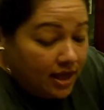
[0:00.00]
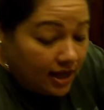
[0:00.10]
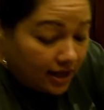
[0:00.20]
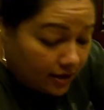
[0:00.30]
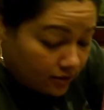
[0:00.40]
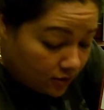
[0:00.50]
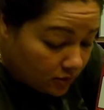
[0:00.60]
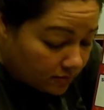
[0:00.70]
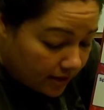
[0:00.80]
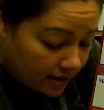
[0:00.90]
I don't know where
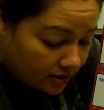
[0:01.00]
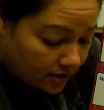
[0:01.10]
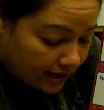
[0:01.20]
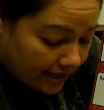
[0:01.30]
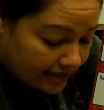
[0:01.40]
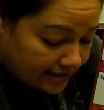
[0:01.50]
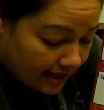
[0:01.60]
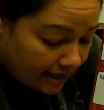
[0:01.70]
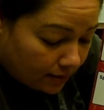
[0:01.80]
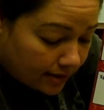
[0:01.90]
my lowercase
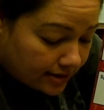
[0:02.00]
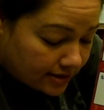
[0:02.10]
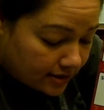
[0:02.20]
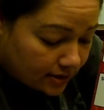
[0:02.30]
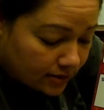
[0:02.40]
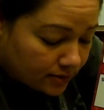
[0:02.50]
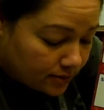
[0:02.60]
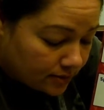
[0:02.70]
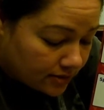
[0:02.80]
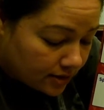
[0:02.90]
a went to,
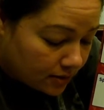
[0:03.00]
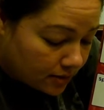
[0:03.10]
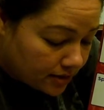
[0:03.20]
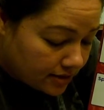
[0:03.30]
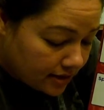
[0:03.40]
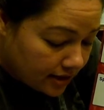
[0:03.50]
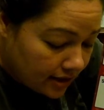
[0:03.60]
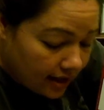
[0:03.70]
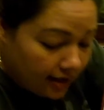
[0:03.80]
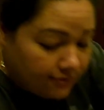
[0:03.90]
so we're just going
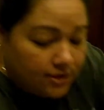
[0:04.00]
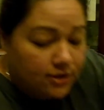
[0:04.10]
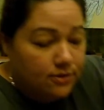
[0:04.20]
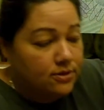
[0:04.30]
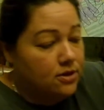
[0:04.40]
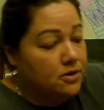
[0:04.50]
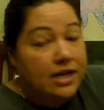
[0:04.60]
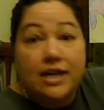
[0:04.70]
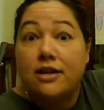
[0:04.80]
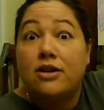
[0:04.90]
to have to use the
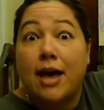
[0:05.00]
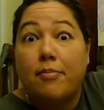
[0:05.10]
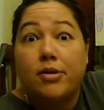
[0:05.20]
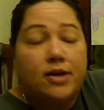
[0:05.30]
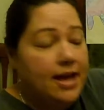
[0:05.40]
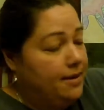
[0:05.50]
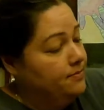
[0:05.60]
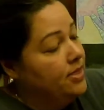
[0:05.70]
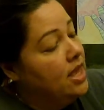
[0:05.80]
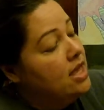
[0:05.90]
cricket capital A.
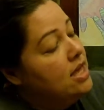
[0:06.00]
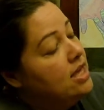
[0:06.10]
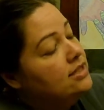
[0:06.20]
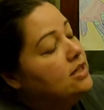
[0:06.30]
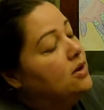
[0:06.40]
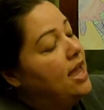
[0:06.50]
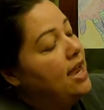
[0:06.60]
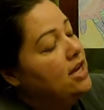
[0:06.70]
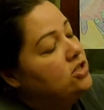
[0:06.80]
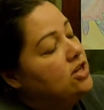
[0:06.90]
So
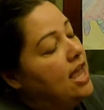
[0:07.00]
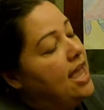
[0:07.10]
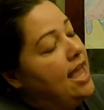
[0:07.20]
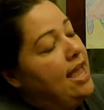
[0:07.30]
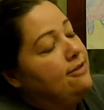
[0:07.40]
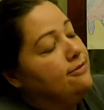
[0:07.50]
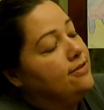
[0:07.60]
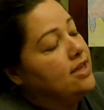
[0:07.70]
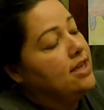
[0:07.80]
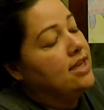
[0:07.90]

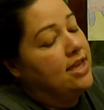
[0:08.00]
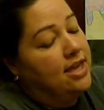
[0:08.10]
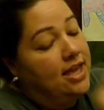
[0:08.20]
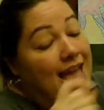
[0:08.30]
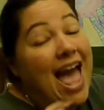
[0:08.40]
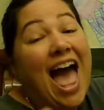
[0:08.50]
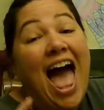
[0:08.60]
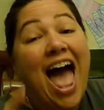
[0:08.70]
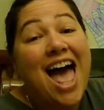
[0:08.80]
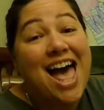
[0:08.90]
H-A-V-E,
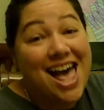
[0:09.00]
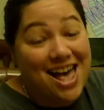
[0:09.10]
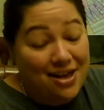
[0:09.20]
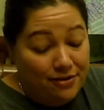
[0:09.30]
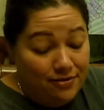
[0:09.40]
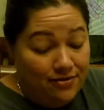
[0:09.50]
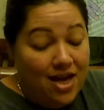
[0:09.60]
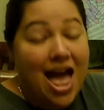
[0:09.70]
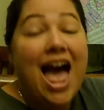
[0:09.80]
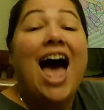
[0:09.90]
have.
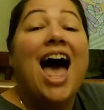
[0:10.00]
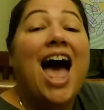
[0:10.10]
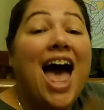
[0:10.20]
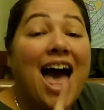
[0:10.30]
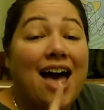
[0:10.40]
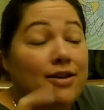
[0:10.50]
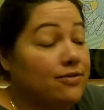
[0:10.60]
have.